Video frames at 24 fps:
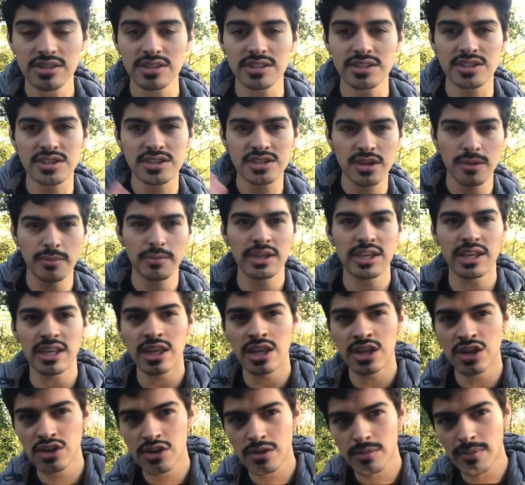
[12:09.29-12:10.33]
This is somebody
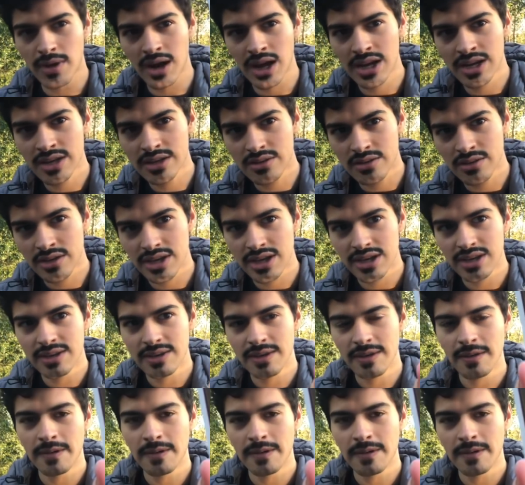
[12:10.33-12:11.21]
in your mind, okay?